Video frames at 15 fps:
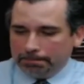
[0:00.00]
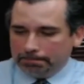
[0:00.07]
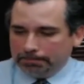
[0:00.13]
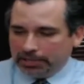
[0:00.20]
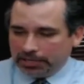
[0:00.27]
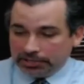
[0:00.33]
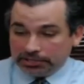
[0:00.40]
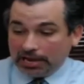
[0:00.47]

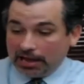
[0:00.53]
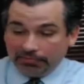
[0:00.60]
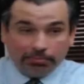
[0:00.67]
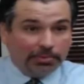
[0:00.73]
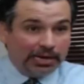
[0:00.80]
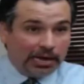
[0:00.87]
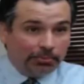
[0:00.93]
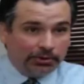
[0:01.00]
because I haven't
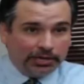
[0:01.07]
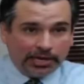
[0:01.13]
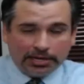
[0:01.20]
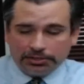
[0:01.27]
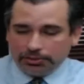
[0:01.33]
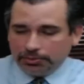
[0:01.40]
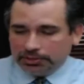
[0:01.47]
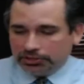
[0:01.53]
been able to get
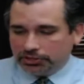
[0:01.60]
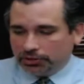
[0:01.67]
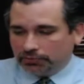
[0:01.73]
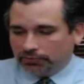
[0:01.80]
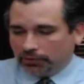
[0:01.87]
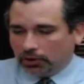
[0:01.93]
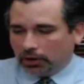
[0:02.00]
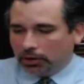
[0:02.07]
to it so
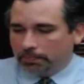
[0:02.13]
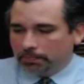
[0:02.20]
far.